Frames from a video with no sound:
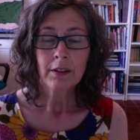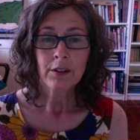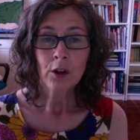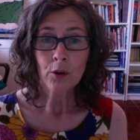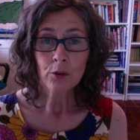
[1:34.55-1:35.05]

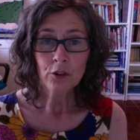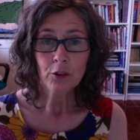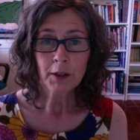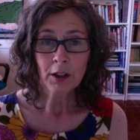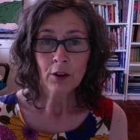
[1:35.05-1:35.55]
known to
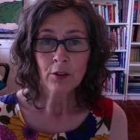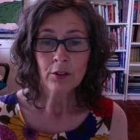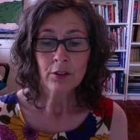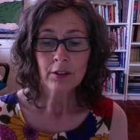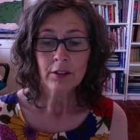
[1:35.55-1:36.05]
be
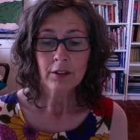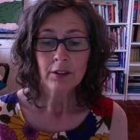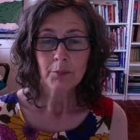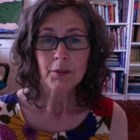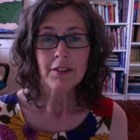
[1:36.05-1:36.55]
known,
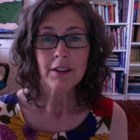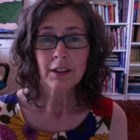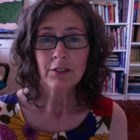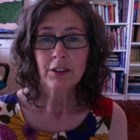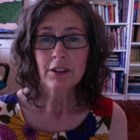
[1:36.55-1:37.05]

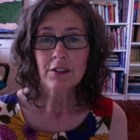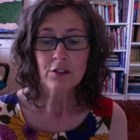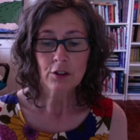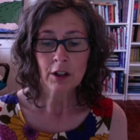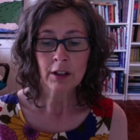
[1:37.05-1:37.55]
perceived as
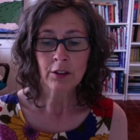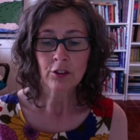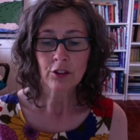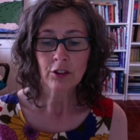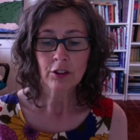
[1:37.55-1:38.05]

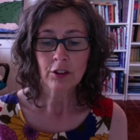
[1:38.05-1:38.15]
strange.